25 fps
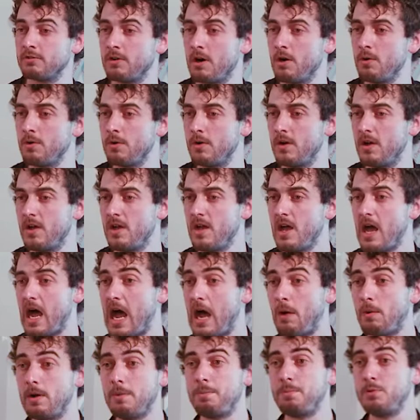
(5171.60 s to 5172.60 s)
row,
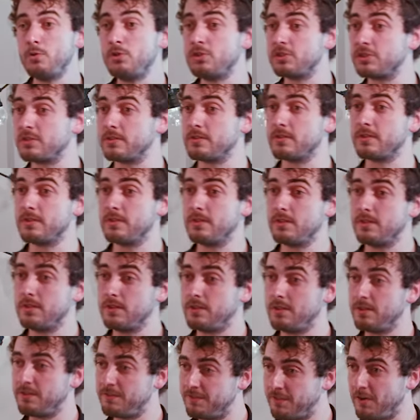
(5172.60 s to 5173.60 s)
I will push
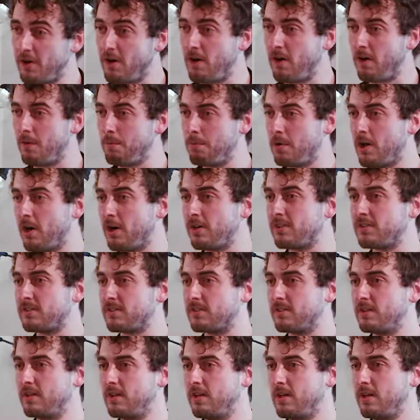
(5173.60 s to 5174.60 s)
four
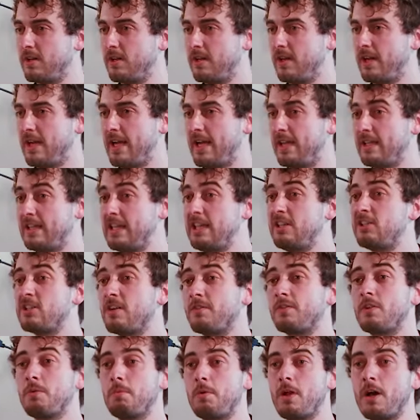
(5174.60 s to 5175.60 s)
blocks, and each
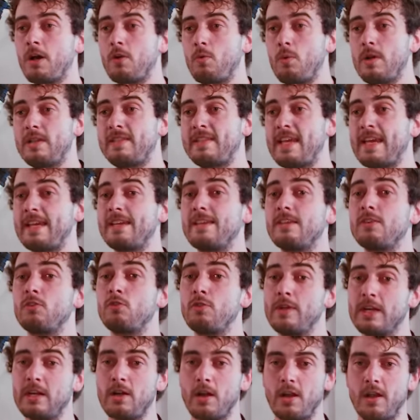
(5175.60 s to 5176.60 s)
of the blocks will take
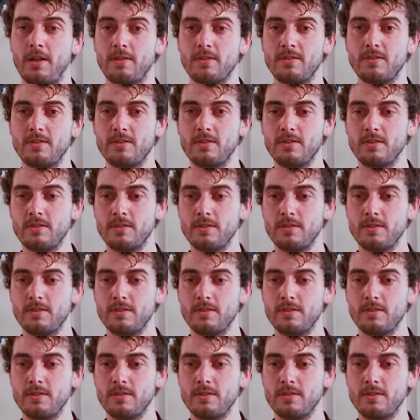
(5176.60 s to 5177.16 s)
three columns.